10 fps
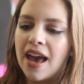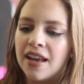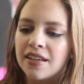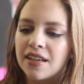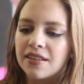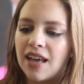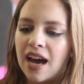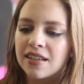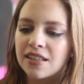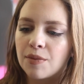And
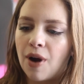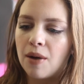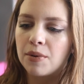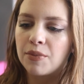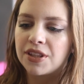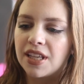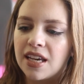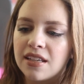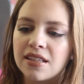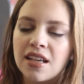that is the problem with
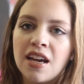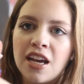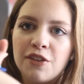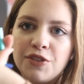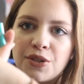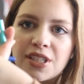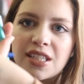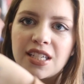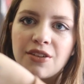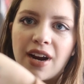this. If you
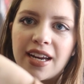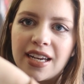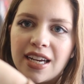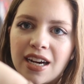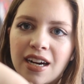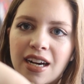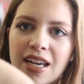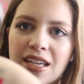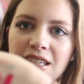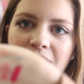can see right here,
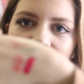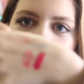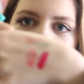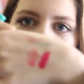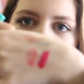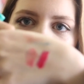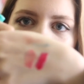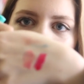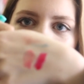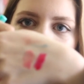it is not
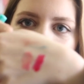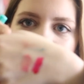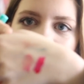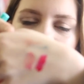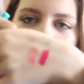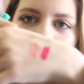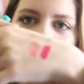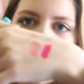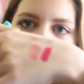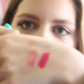pigmented
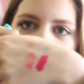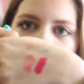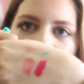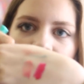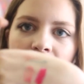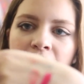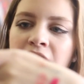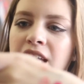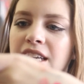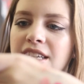enough at all.
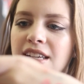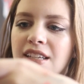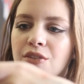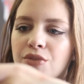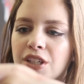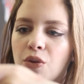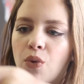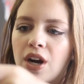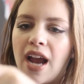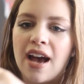It doesn't really
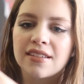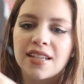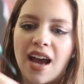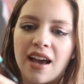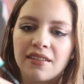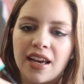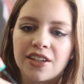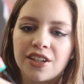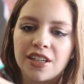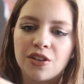work as an
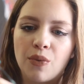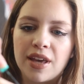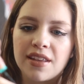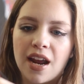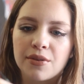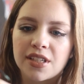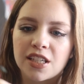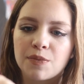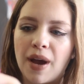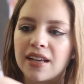eyeliner in the way that I was
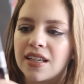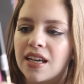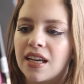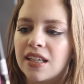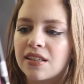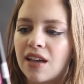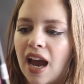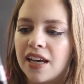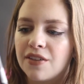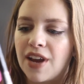expecting. It's
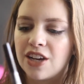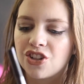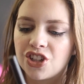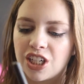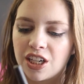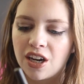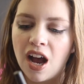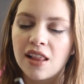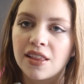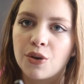kind of a
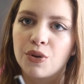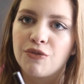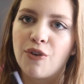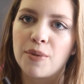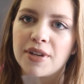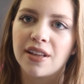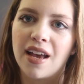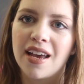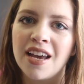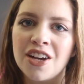sheer liquid
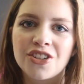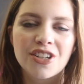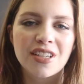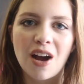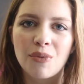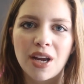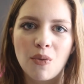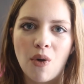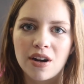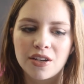formula, just not what
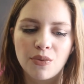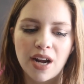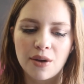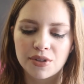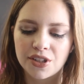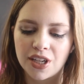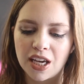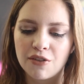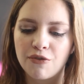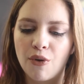I wanted when I was
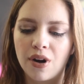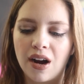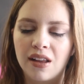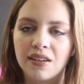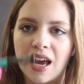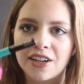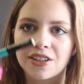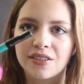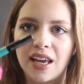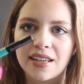looking for a
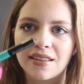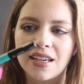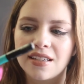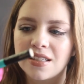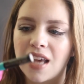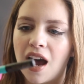liner like this.